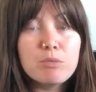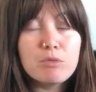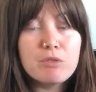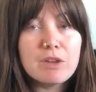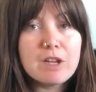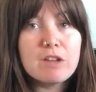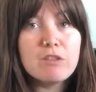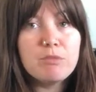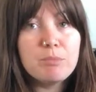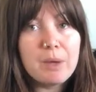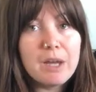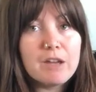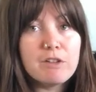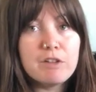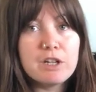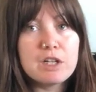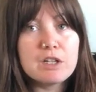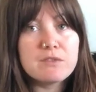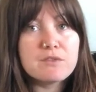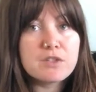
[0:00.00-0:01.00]
brief
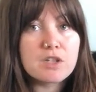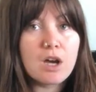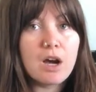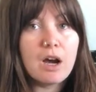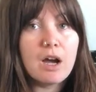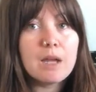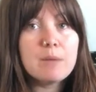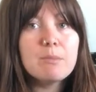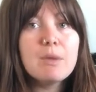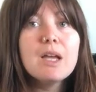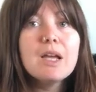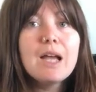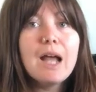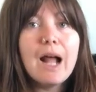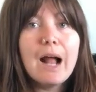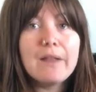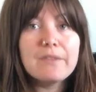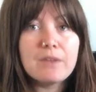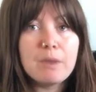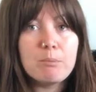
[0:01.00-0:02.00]
period of time
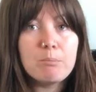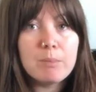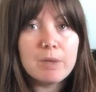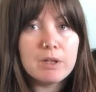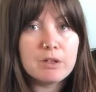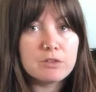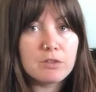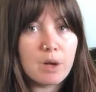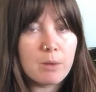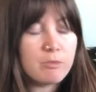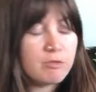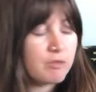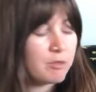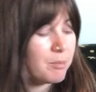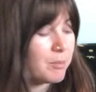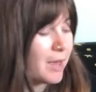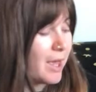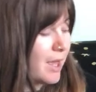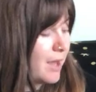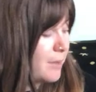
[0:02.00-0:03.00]
and then build up from
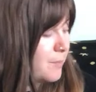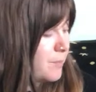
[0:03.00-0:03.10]
there.